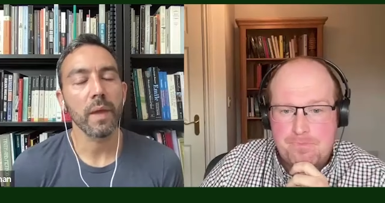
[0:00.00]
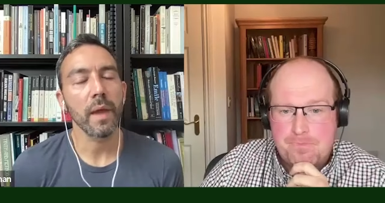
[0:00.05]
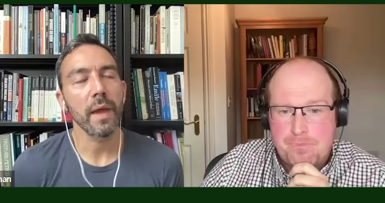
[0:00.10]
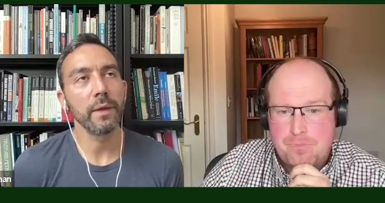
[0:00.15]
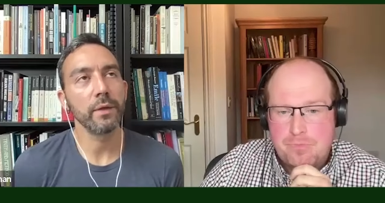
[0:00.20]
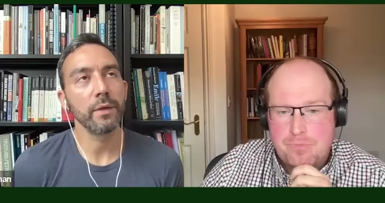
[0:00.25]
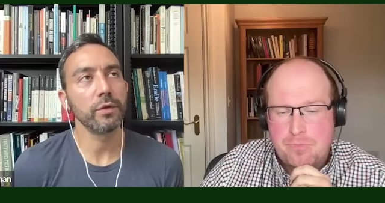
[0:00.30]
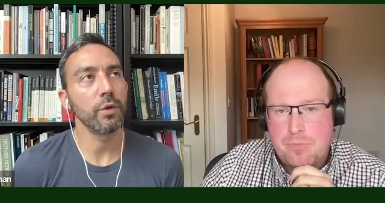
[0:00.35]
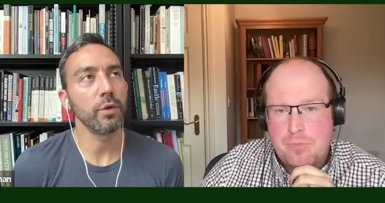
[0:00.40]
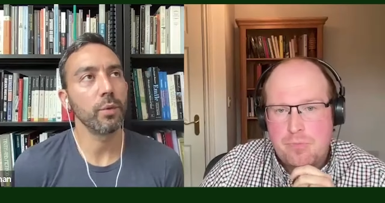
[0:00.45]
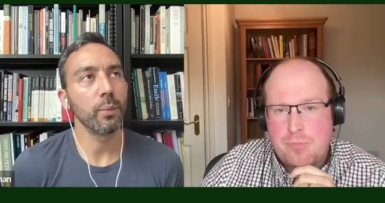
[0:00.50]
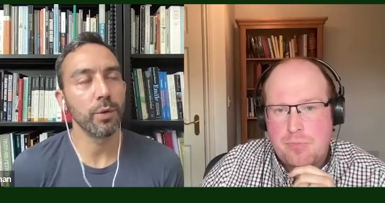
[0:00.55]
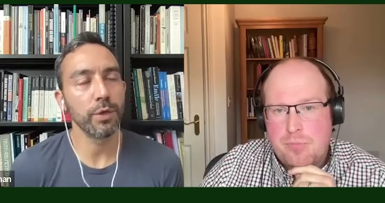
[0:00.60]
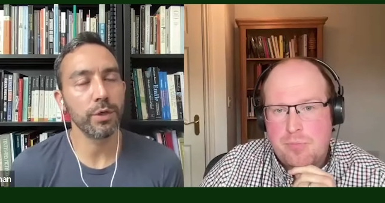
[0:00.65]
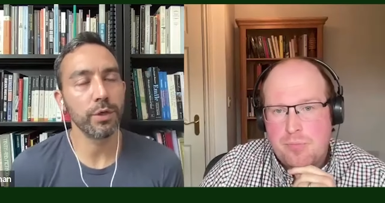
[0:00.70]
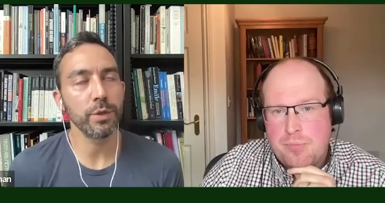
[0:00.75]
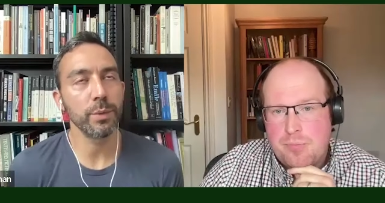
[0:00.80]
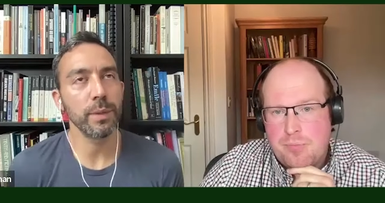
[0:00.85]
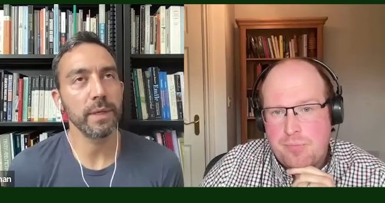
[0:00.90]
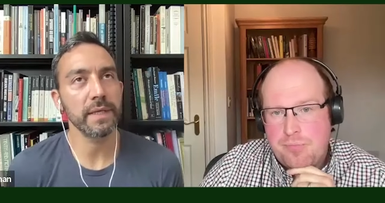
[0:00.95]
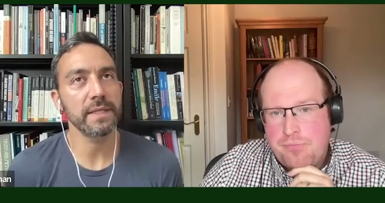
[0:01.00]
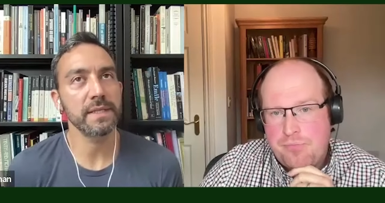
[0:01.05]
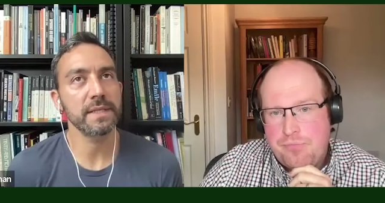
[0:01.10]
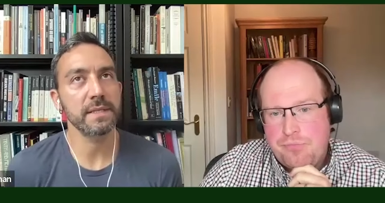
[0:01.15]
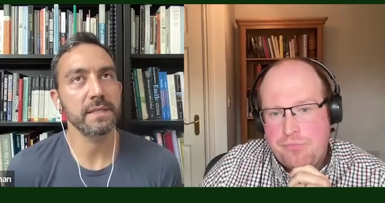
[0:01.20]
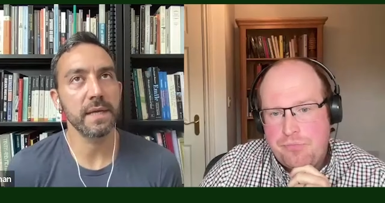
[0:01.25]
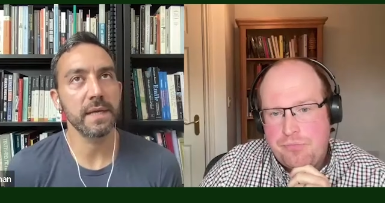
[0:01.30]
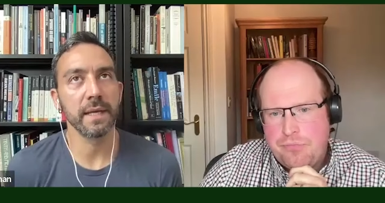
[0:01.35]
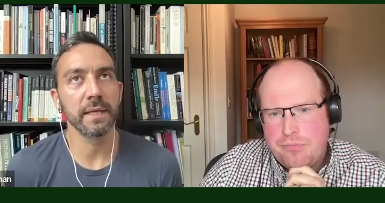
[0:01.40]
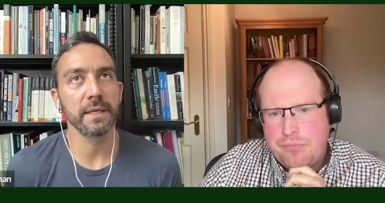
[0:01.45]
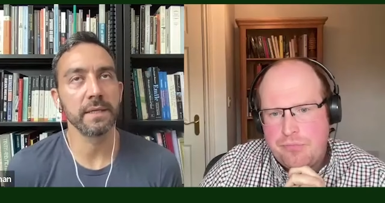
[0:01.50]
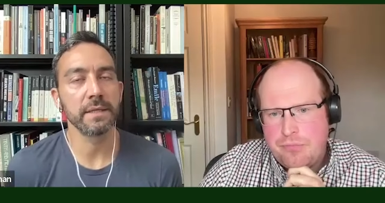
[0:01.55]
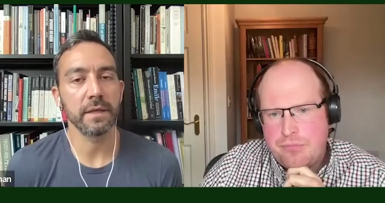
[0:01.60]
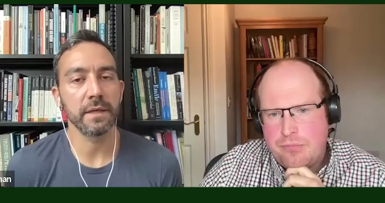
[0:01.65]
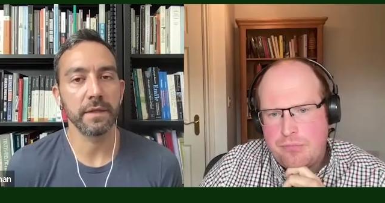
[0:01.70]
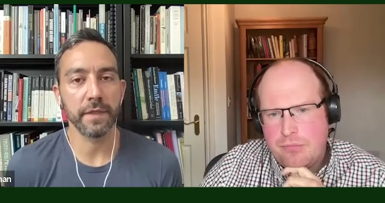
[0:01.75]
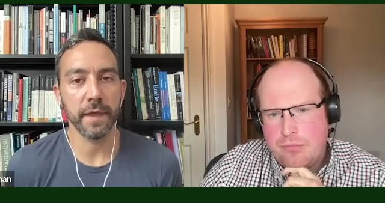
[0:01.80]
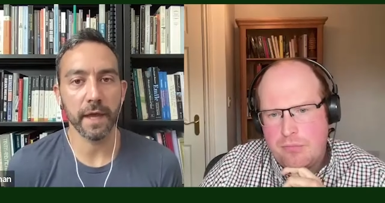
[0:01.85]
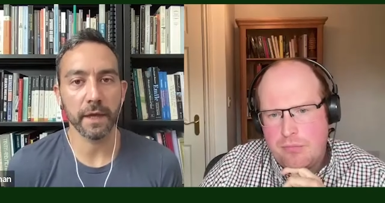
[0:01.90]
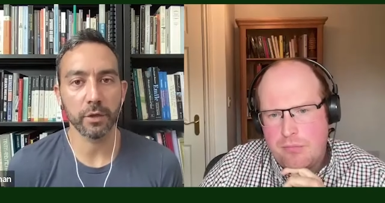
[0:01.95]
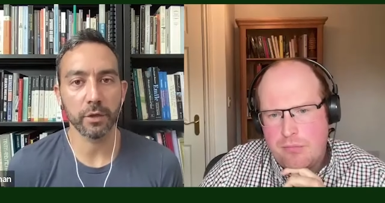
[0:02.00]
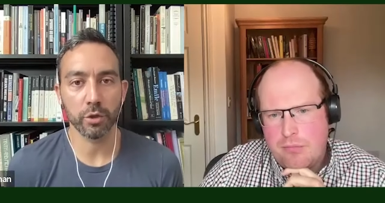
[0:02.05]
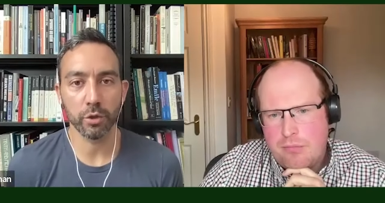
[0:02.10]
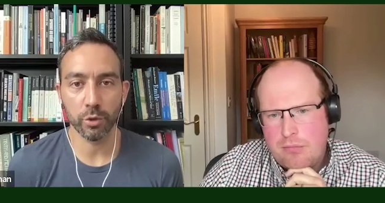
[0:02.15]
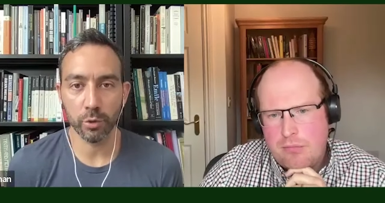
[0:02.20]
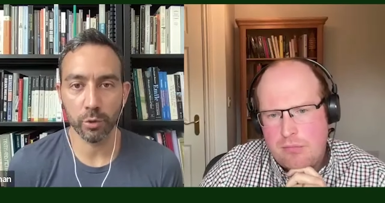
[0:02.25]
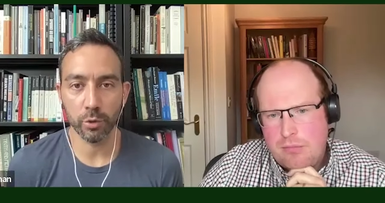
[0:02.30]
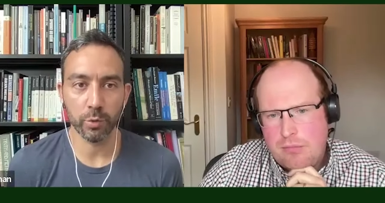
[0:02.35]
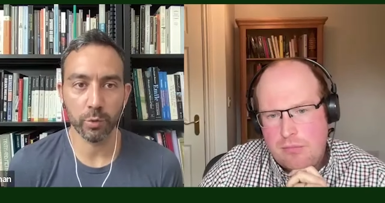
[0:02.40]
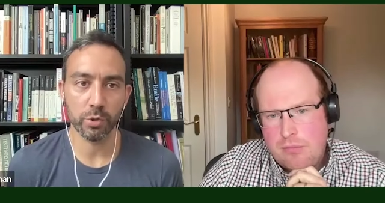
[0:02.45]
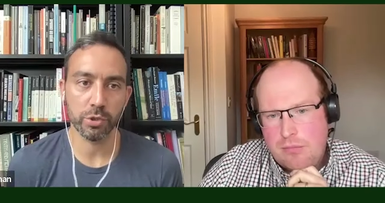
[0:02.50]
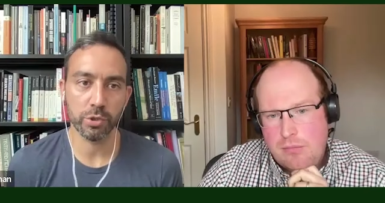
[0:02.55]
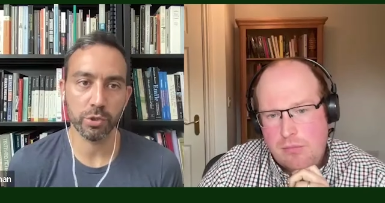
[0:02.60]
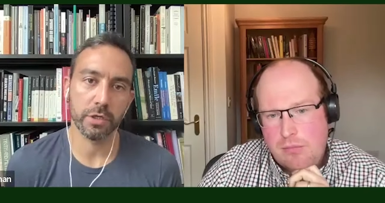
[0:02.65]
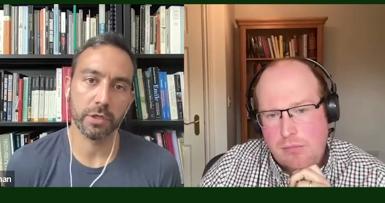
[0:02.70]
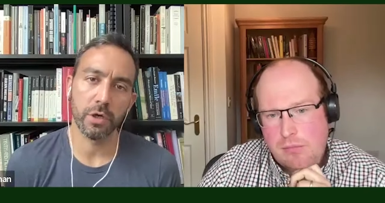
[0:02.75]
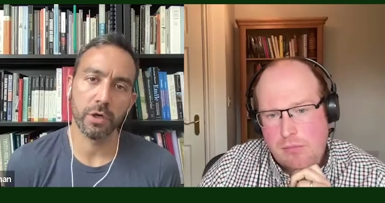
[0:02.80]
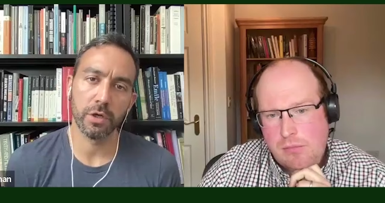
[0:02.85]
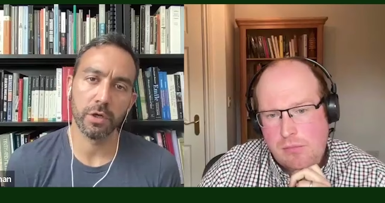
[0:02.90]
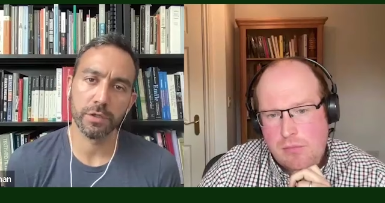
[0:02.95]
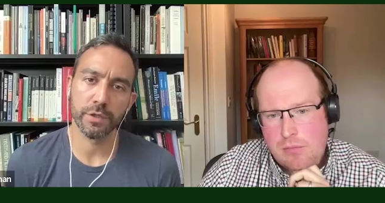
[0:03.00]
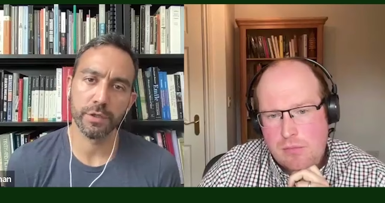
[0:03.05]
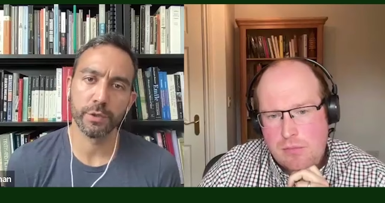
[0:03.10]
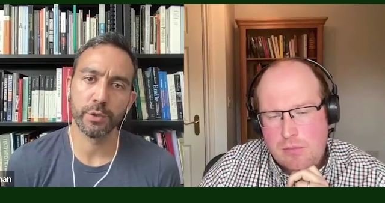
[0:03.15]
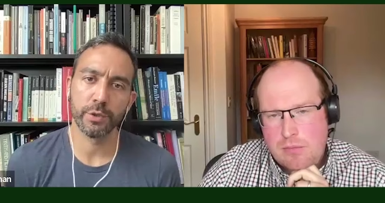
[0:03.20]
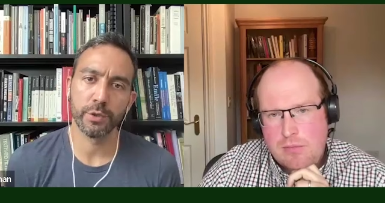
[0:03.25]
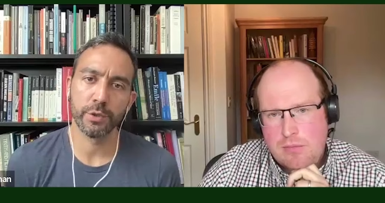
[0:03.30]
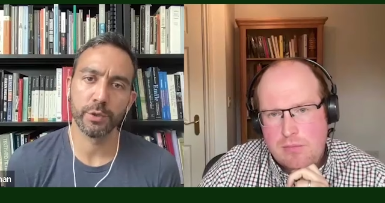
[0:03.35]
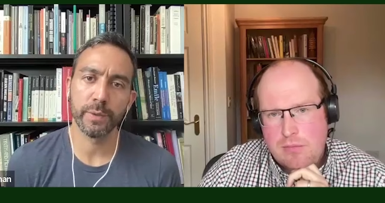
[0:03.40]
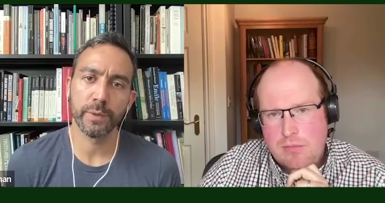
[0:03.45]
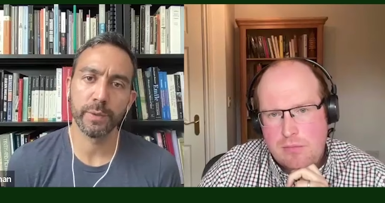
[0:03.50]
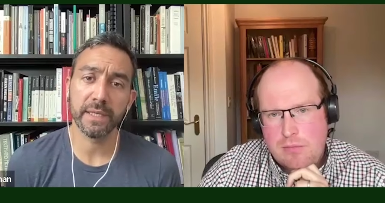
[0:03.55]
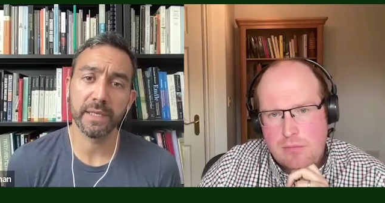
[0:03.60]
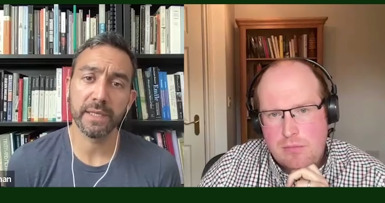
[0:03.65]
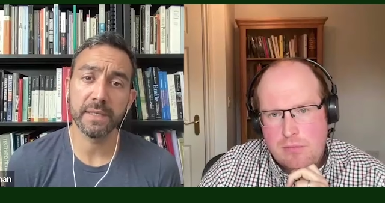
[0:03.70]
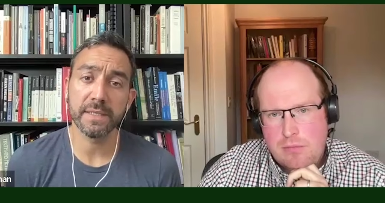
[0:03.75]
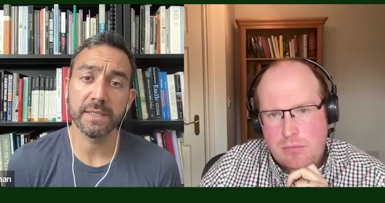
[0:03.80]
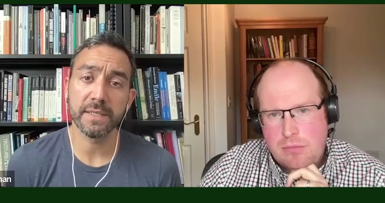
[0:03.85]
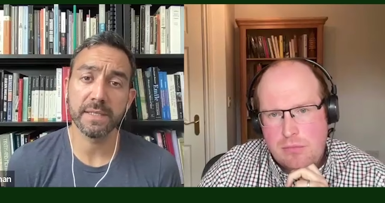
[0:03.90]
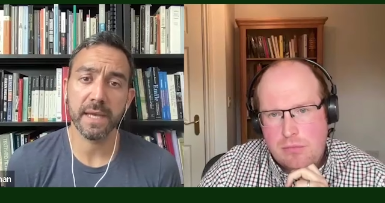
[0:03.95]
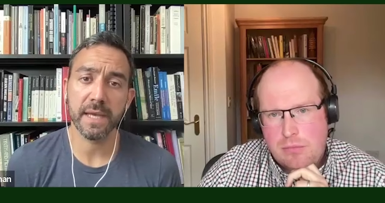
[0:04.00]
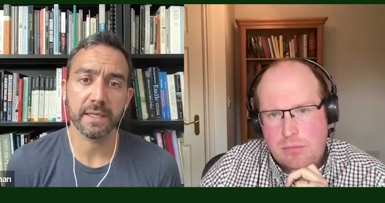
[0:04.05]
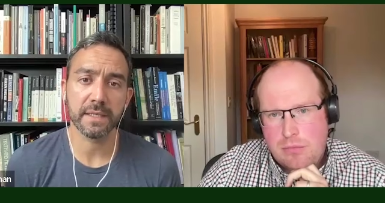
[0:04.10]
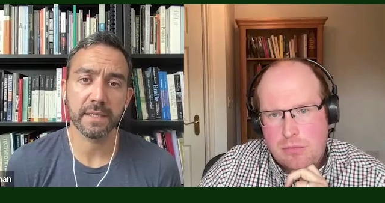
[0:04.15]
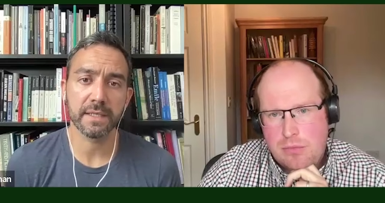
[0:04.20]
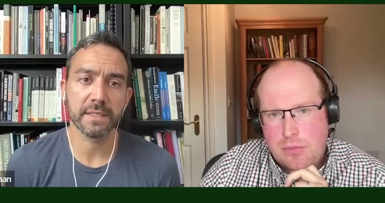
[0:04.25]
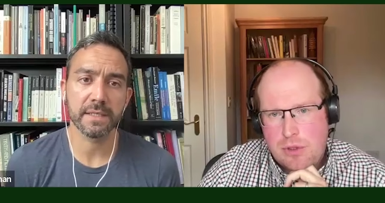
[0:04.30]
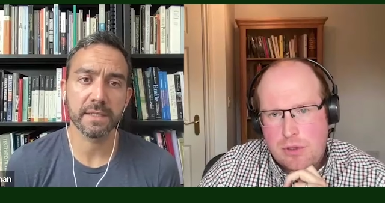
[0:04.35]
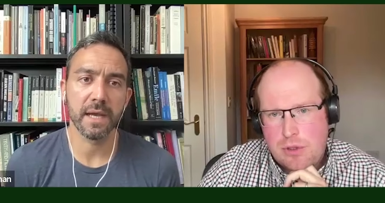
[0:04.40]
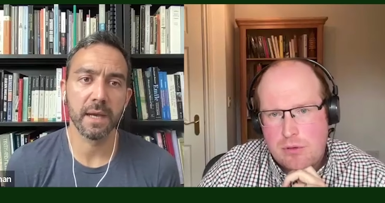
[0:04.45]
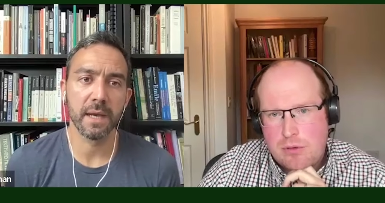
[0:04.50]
Speaker 1: And would you extend that conclusion also to insects?